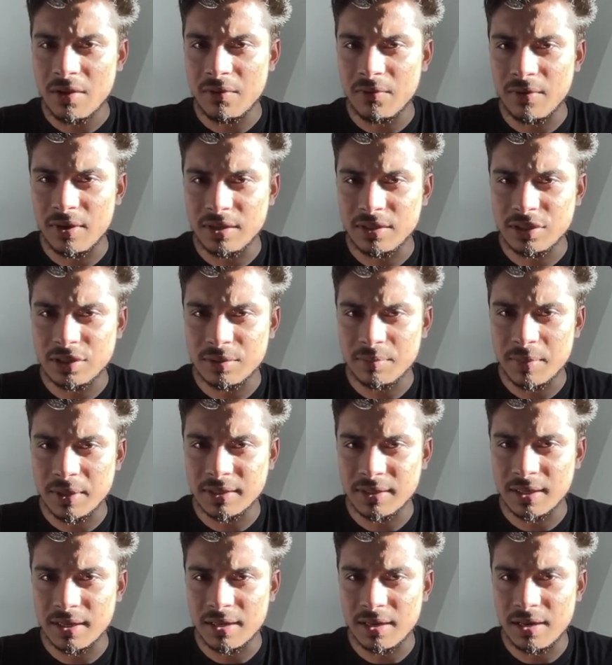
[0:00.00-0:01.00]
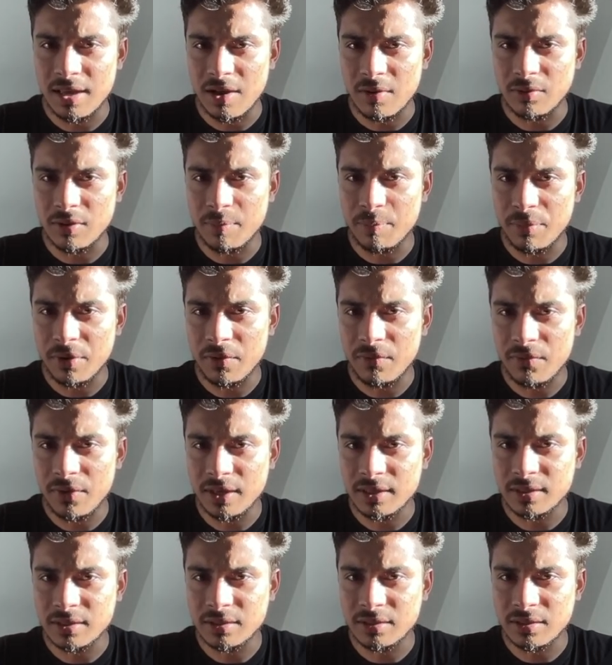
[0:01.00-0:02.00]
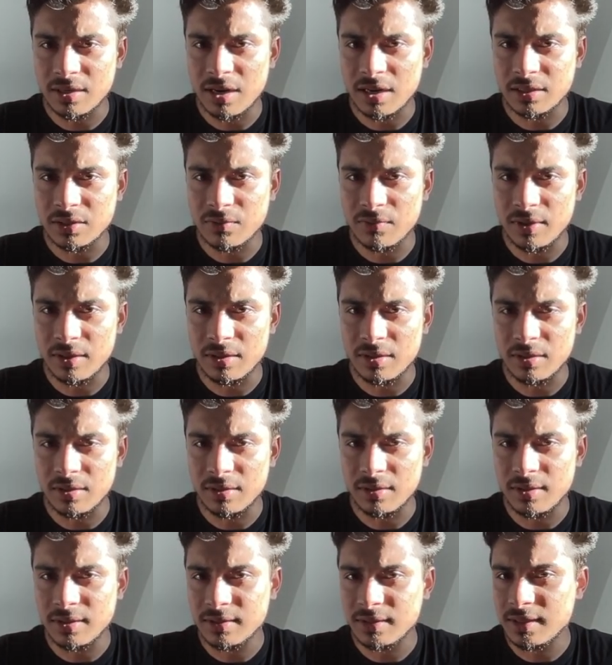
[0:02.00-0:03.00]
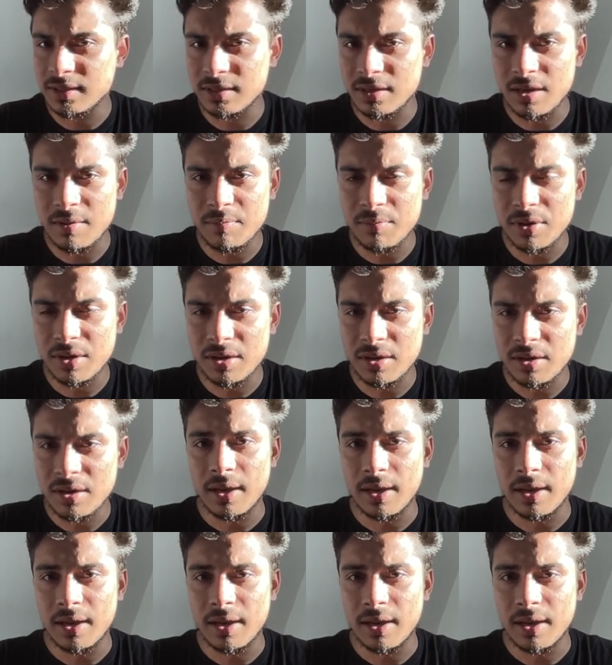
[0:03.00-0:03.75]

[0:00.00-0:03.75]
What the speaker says: which basically have the prefix starts with this number,